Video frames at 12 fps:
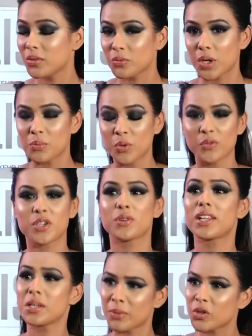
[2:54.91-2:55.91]
one movie
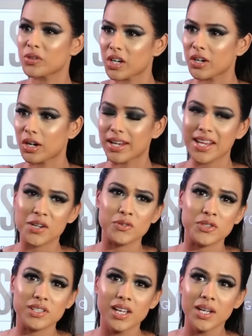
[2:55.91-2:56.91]
together because again I
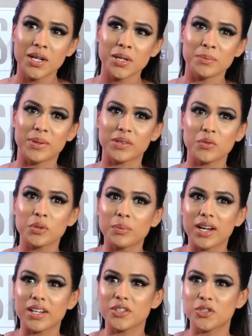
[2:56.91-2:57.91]
was busy with
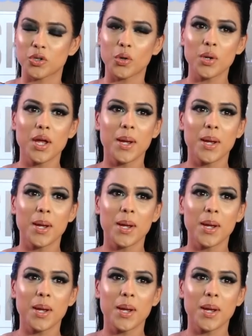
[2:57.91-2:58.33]
my show.